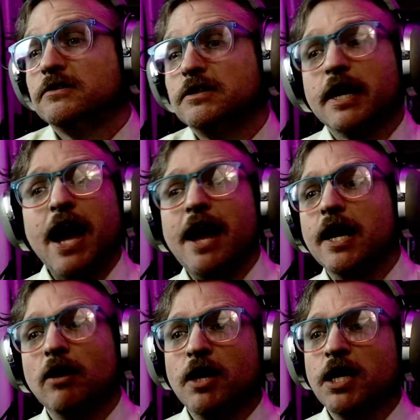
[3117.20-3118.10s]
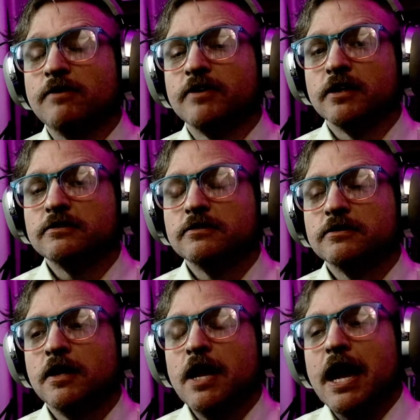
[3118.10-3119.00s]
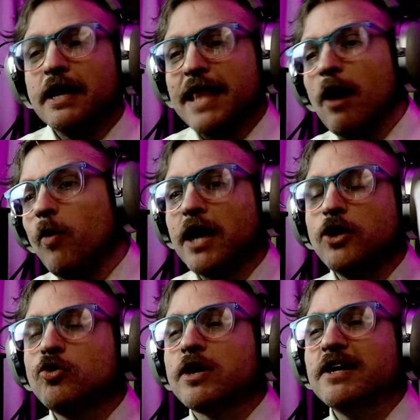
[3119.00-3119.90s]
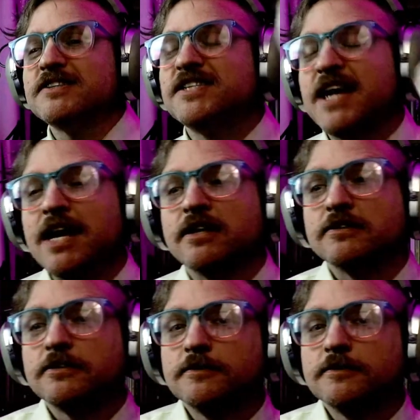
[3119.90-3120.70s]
You got to get rid of it. And that way you can ascend.